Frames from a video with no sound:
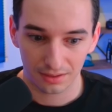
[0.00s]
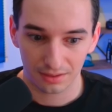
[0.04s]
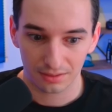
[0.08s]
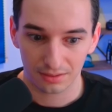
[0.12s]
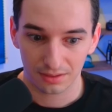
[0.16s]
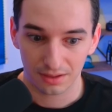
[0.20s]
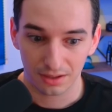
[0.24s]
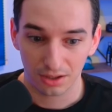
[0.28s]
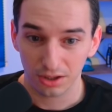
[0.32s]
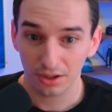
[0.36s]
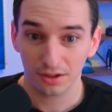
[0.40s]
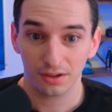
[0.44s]

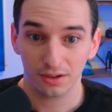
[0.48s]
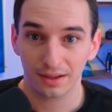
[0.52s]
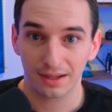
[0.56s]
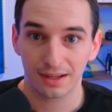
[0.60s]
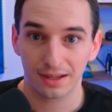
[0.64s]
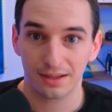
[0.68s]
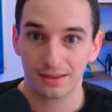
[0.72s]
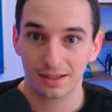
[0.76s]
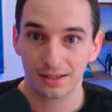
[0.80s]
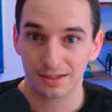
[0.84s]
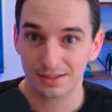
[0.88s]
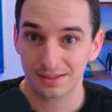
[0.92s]
clearly
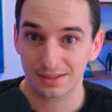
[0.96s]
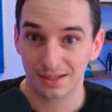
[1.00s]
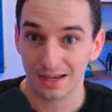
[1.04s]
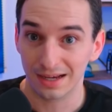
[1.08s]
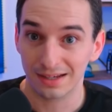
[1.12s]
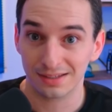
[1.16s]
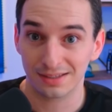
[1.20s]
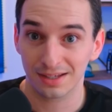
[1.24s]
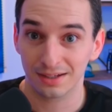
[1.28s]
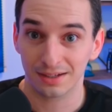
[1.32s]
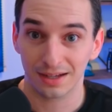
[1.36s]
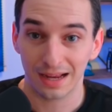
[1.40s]
this
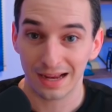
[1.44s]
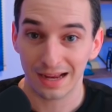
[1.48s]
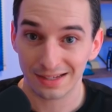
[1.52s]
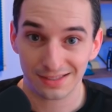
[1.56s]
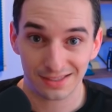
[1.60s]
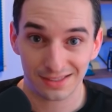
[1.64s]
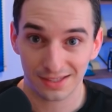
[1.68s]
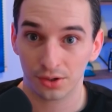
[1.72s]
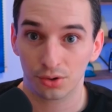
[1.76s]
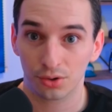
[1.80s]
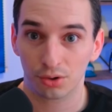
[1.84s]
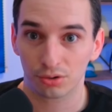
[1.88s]
isn't a
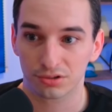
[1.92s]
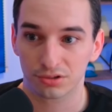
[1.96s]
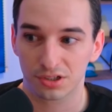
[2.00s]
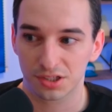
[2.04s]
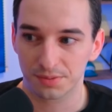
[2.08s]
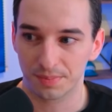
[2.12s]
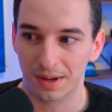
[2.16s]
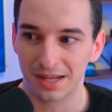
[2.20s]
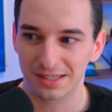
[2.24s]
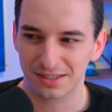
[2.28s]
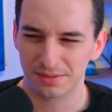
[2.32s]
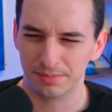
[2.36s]
single
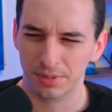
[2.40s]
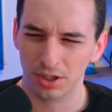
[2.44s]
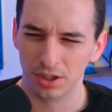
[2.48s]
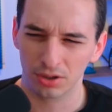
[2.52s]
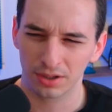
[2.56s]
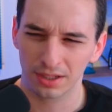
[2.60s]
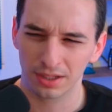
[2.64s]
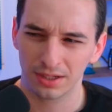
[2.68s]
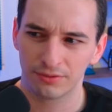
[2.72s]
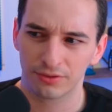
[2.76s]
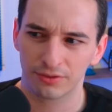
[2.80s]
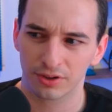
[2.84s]

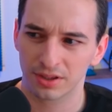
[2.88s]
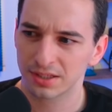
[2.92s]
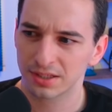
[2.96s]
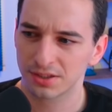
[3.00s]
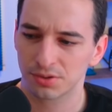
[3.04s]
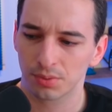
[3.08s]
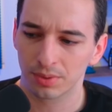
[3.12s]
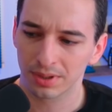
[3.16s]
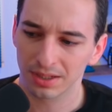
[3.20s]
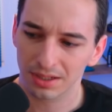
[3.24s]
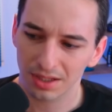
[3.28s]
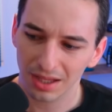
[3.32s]
responsibility for this
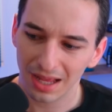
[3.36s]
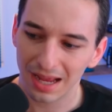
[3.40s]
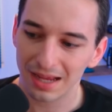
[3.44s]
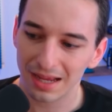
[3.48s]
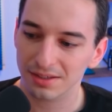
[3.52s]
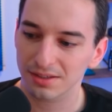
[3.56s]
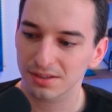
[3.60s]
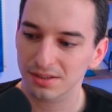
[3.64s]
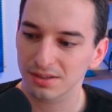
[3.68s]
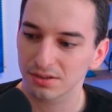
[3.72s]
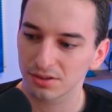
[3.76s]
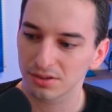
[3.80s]
one
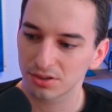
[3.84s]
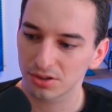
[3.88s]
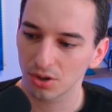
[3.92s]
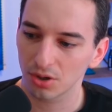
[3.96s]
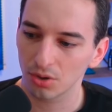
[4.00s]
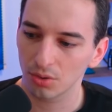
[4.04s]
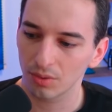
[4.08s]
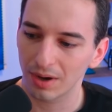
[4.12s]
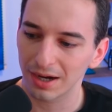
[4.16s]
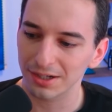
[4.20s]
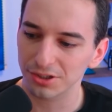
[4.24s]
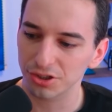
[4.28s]
class, so
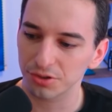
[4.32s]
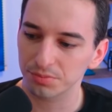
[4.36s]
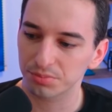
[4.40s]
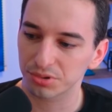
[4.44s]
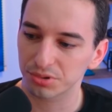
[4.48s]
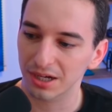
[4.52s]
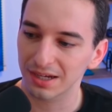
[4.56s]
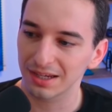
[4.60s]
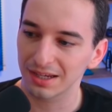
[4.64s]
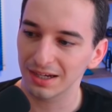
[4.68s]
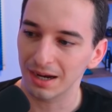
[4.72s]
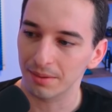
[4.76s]
I should
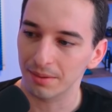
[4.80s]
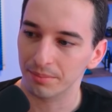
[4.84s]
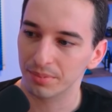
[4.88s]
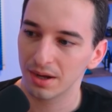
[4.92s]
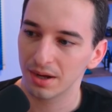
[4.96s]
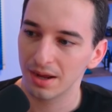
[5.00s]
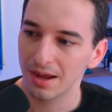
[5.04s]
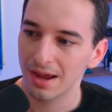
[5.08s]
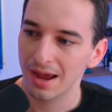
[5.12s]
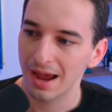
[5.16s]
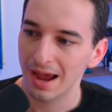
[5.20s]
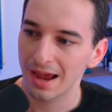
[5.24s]
break it up.
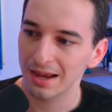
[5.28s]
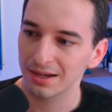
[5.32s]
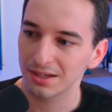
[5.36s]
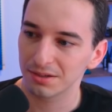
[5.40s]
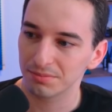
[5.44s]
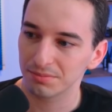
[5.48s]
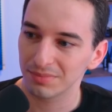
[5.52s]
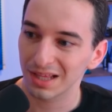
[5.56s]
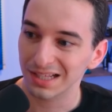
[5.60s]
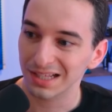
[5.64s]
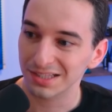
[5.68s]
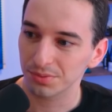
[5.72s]
And
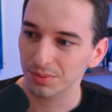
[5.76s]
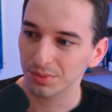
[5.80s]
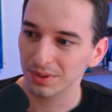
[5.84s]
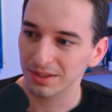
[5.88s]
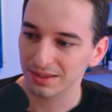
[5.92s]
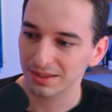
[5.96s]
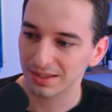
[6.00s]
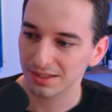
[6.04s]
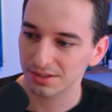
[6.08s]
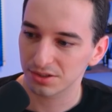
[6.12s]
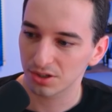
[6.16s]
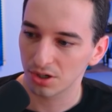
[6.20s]
that's what
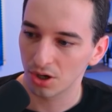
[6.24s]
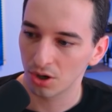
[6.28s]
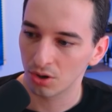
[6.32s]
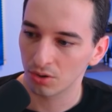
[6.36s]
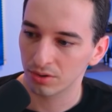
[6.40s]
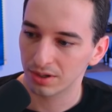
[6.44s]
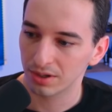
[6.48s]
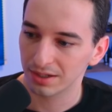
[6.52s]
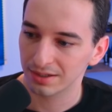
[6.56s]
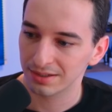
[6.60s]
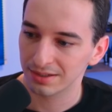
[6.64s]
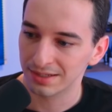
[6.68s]
this code
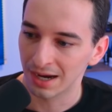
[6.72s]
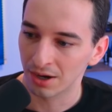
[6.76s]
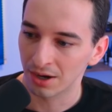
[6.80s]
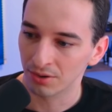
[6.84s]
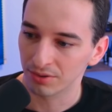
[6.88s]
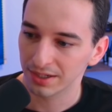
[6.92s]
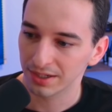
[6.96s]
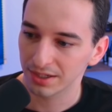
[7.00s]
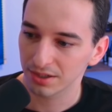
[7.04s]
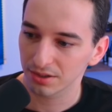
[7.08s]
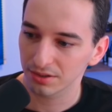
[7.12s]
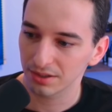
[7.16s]
down
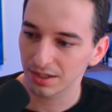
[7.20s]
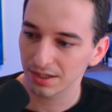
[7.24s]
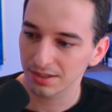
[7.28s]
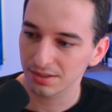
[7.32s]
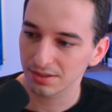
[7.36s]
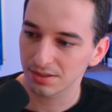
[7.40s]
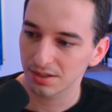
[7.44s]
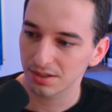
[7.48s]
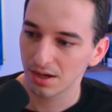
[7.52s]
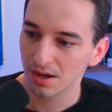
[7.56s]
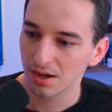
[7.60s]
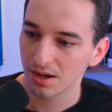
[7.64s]
here
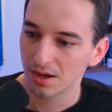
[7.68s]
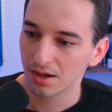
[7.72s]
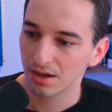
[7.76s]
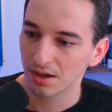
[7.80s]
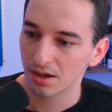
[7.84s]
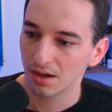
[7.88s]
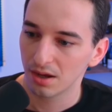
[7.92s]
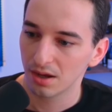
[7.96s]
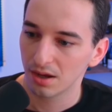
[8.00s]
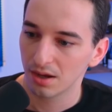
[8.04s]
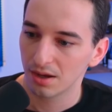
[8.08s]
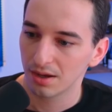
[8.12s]
does.
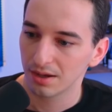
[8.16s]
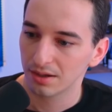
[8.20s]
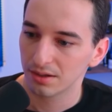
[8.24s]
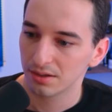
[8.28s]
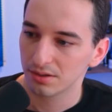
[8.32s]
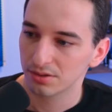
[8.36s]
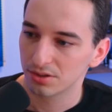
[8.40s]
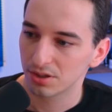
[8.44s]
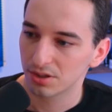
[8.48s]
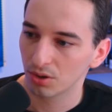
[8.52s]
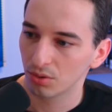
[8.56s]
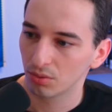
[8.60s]

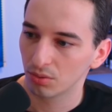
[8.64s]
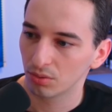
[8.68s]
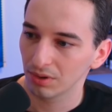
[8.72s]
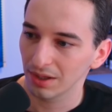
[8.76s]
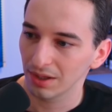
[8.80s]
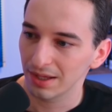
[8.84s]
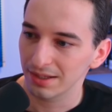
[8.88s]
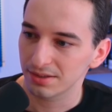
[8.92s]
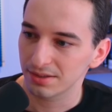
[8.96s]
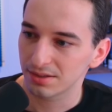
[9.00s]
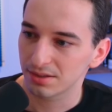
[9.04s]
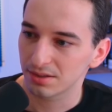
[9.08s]
So
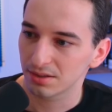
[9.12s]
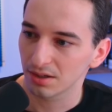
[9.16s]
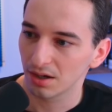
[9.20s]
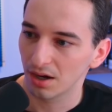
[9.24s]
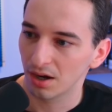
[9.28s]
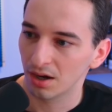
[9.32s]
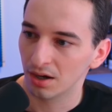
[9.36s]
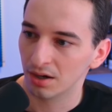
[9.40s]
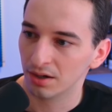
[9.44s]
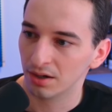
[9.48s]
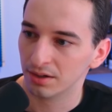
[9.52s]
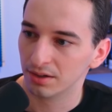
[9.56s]
let's
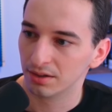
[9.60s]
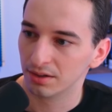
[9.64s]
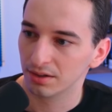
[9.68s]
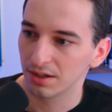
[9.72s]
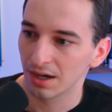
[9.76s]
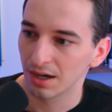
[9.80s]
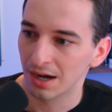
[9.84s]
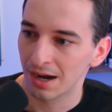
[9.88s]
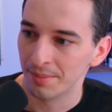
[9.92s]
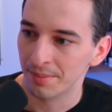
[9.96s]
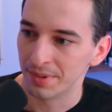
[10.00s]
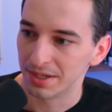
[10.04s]

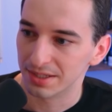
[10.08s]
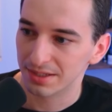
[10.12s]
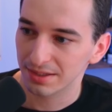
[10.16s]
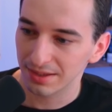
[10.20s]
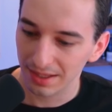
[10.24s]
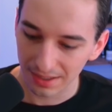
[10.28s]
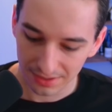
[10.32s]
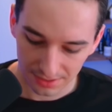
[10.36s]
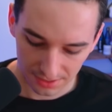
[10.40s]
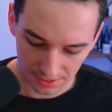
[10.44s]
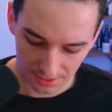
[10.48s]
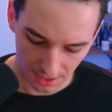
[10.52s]
uncomment
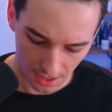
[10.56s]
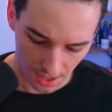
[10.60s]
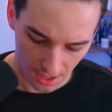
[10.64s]
this.